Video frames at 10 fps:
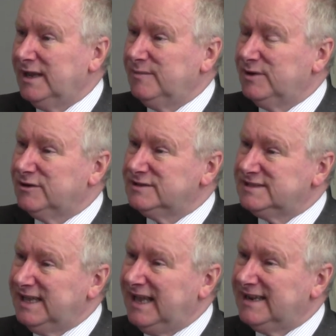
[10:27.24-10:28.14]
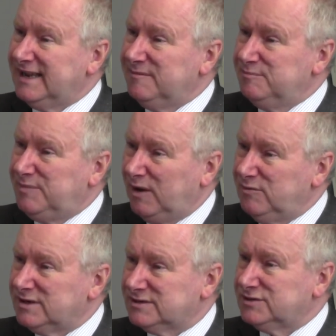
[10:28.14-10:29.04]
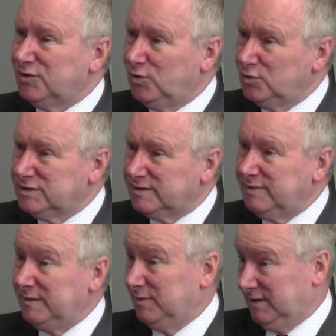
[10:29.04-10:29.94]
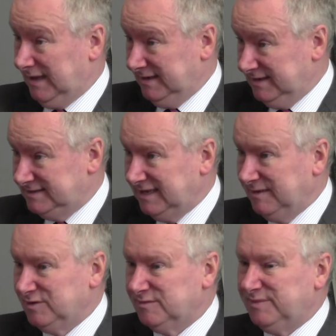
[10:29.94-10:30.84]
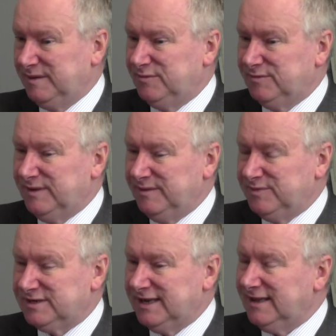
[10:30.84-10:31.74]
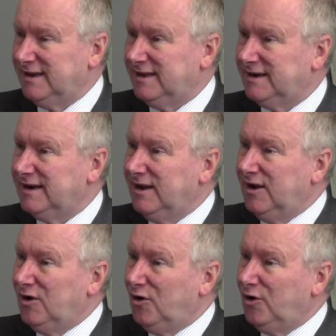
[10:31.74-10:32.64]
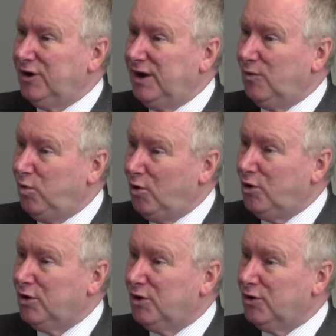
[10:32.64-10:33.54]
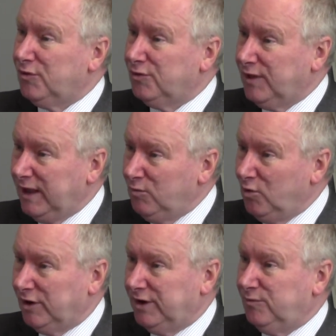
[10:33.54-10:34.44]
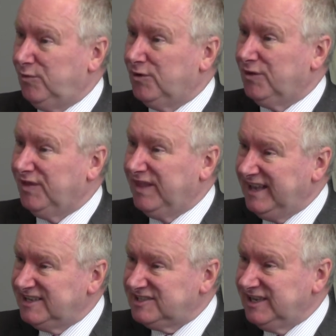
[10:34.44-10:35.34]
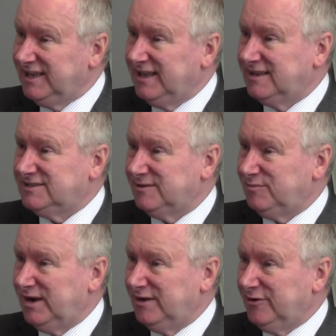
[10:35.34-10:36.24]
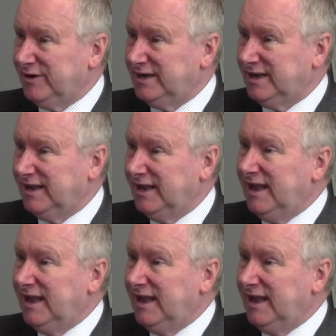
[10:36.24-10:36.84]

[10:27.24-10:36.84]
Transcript: because that empowers older people and disabled people in particular on what they want, what they see as their priority,